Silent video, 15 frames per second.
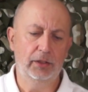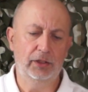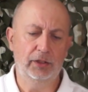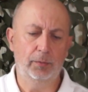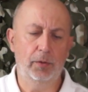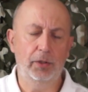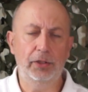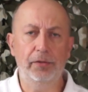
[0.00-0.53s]
So
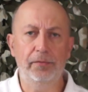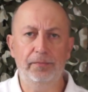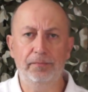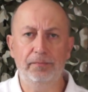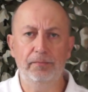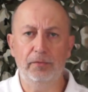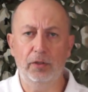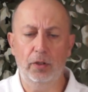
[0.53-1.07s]
what you've
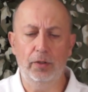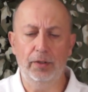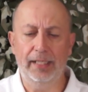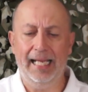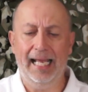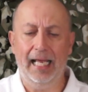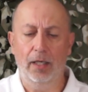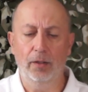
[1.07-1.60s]
got
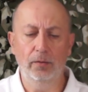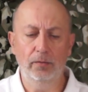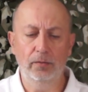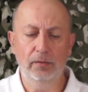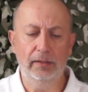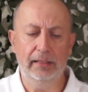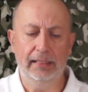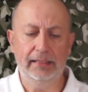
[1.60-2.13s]
now
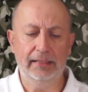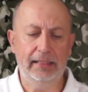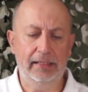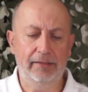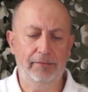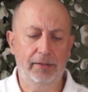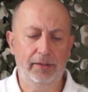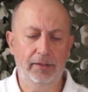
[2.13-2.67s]
is
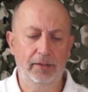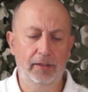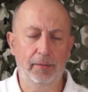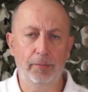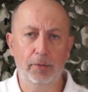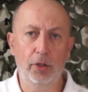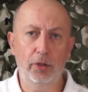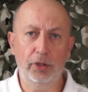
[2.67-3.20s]
either a
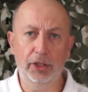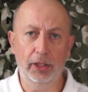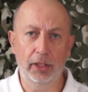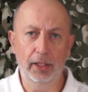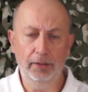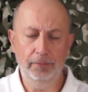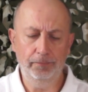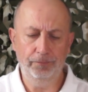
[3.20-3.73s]

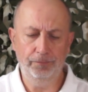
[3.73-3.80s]
monocular